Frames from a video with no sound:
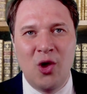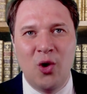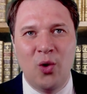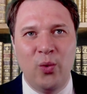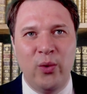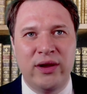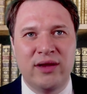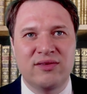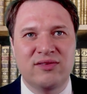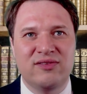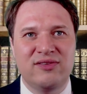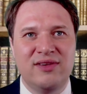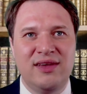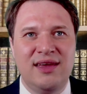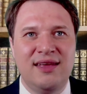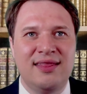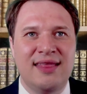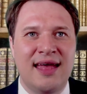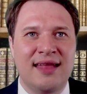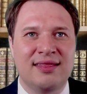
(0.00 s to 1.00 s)
We can
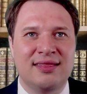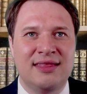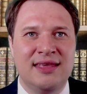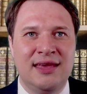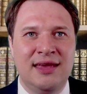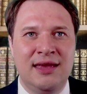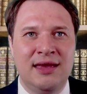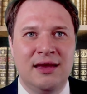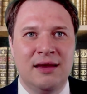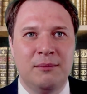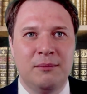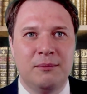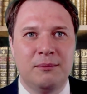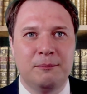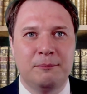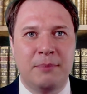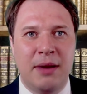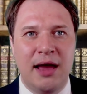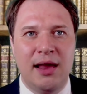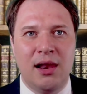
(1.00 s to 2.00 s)
see that the
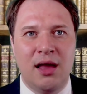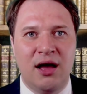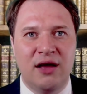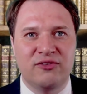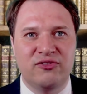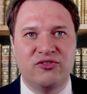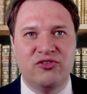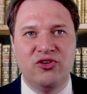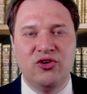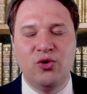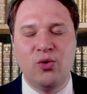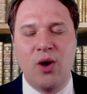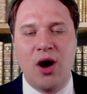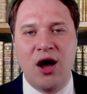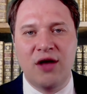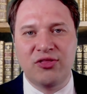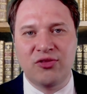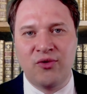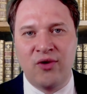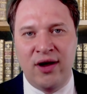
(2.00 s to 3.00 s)
bylaws do
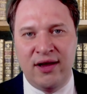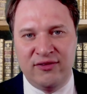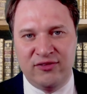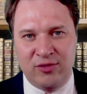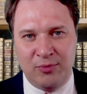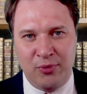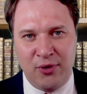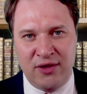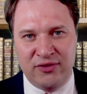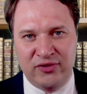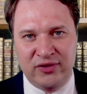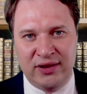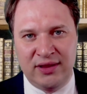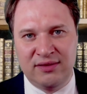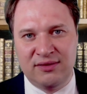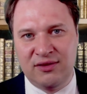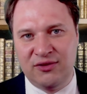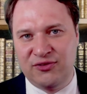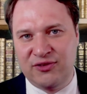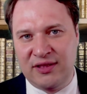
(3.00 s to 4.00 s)
authorize the
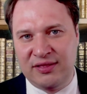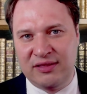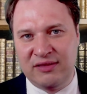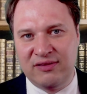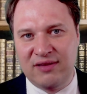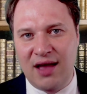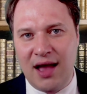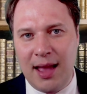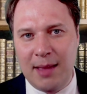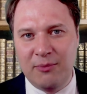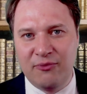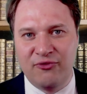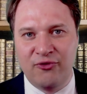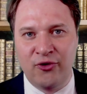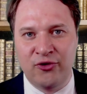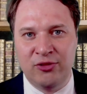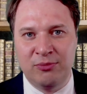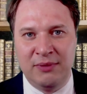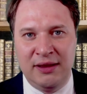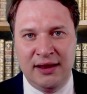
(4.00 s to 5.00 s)
president to set the time
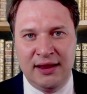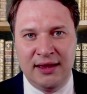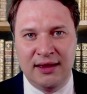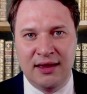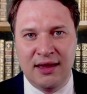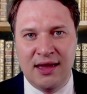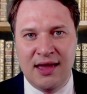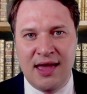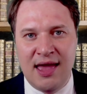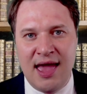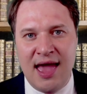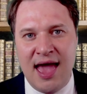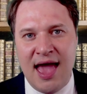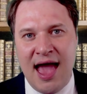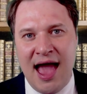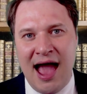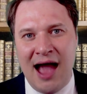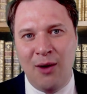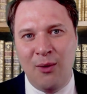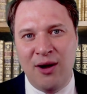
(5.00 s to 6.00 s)
for the meeting.
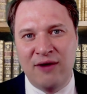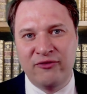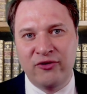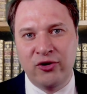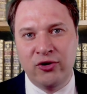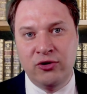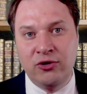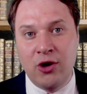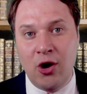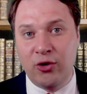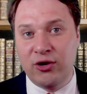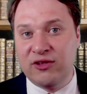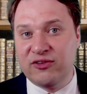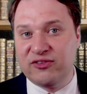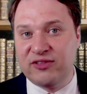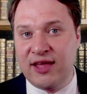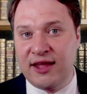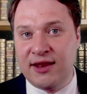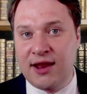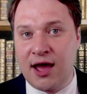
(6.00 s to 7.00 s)
However, notice
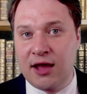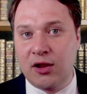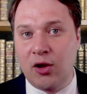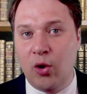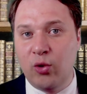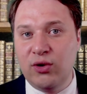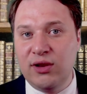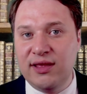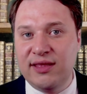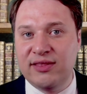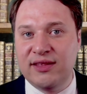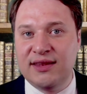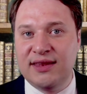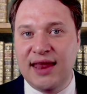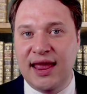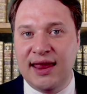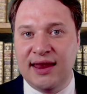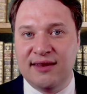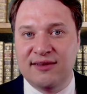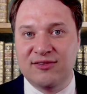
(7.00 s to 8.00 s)
that not only the
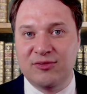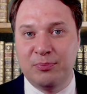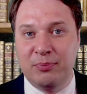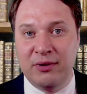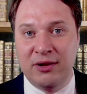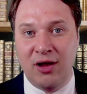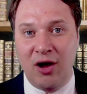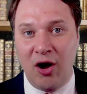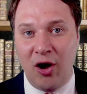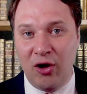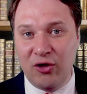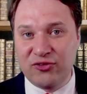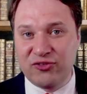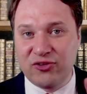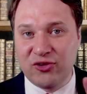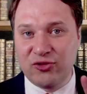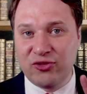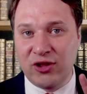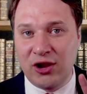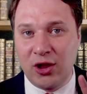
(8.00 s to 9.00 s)
date, but
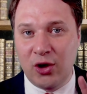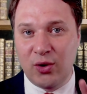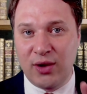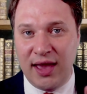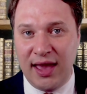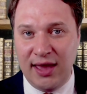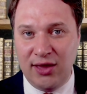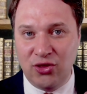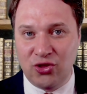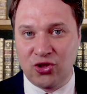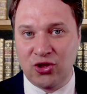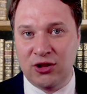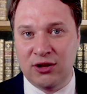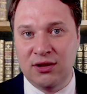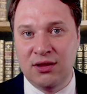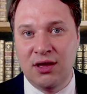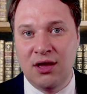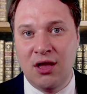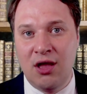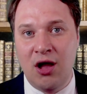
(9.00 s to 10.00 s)
also the
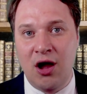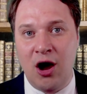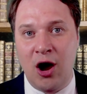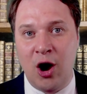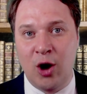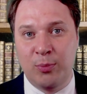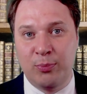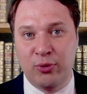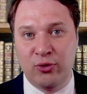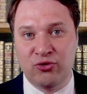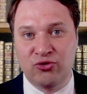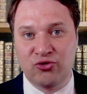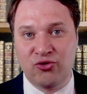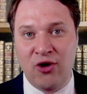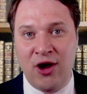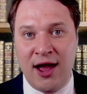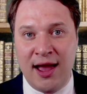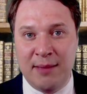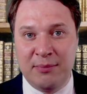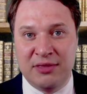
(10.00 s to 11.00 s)
location are
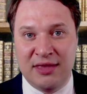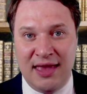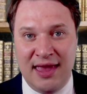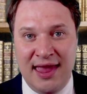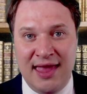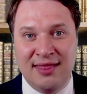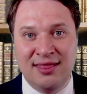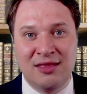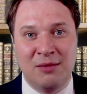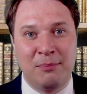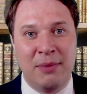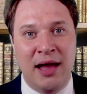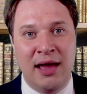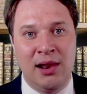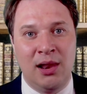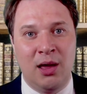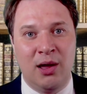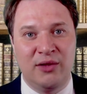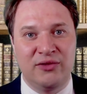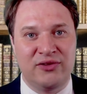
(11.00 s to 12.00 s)
prescribed in the
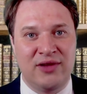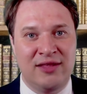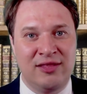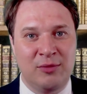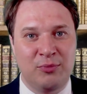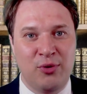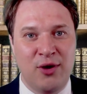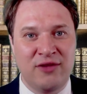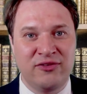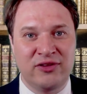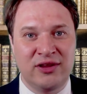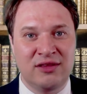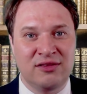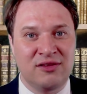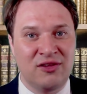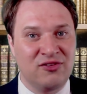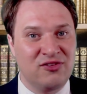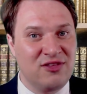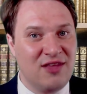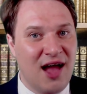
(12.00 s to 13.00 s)
bylaws, and the president
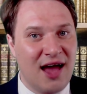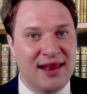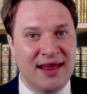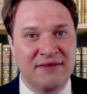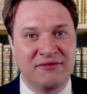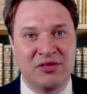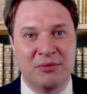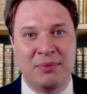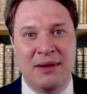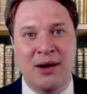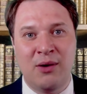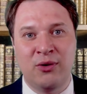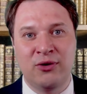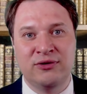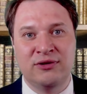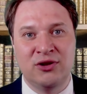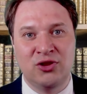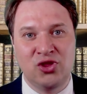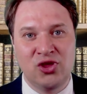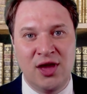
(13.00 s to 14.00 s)
does not have the power
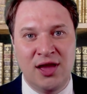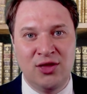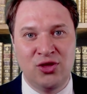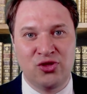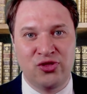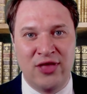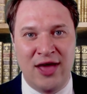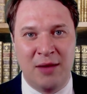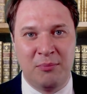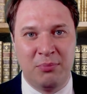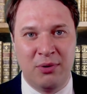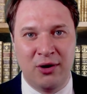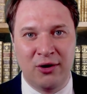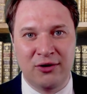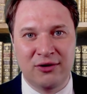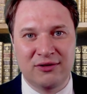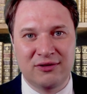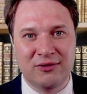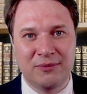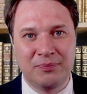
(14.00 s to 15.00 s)
to change that
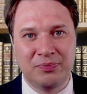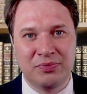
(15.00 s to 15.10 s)
part.